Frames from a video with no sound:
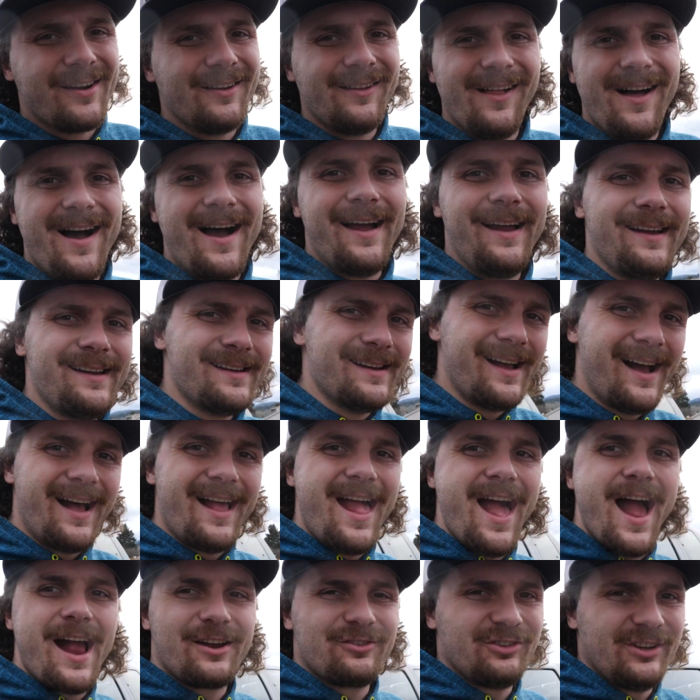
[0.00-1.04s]
lie, I
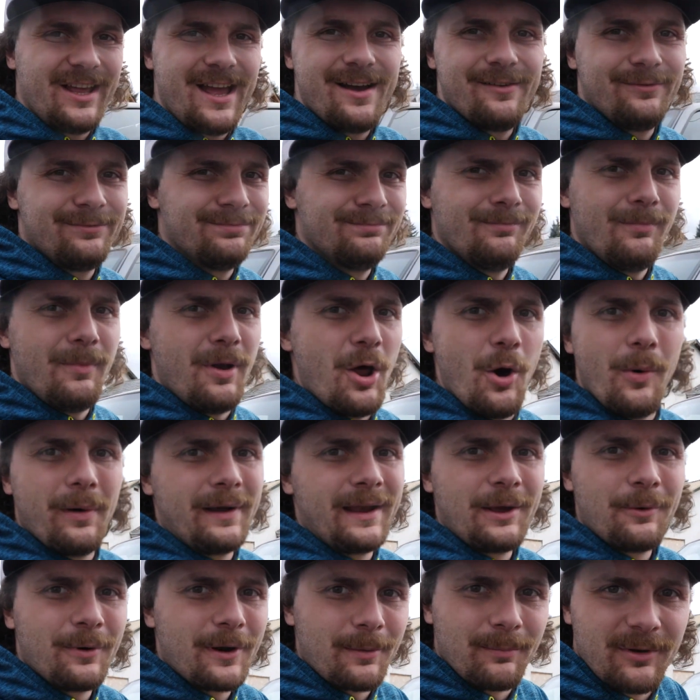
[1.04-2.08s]
actually have no
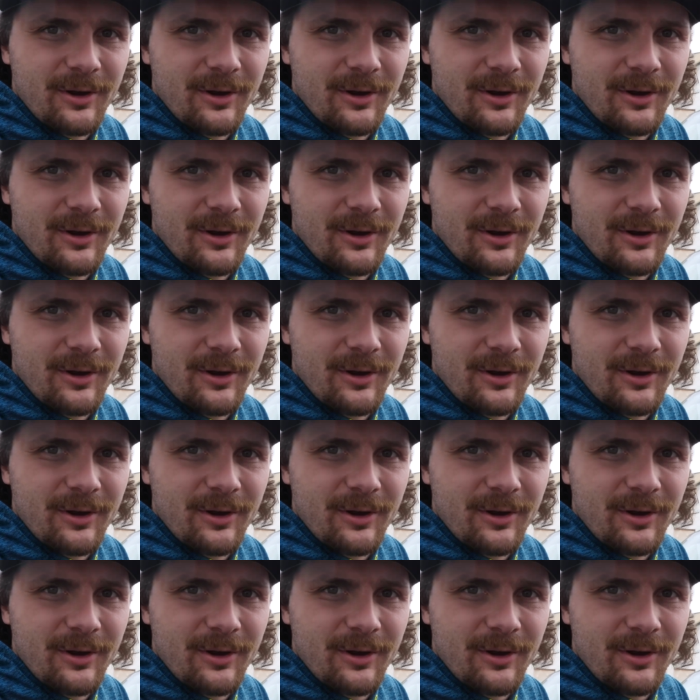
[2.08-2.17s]
idea what I'm